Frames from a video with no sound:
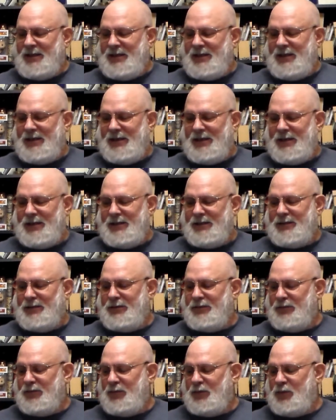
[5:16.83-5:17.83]

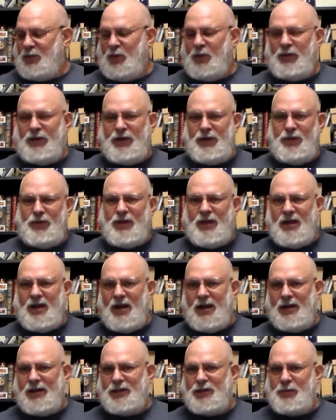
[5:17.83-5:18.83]
When we do the
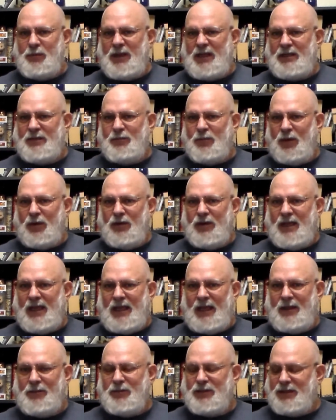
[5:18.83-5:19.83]
college baseball
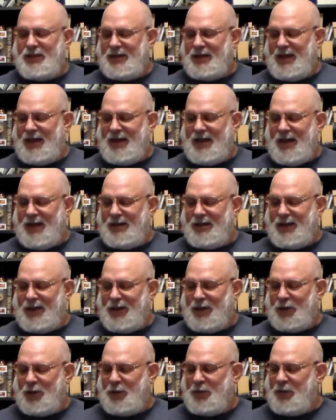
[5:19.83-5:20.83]
games, they got the
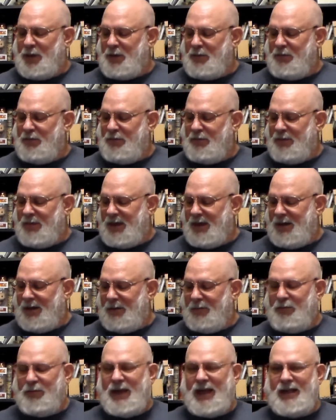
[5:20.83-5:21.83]
aluminum
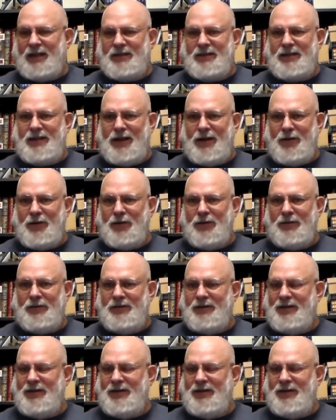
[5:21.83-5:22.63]
bats there.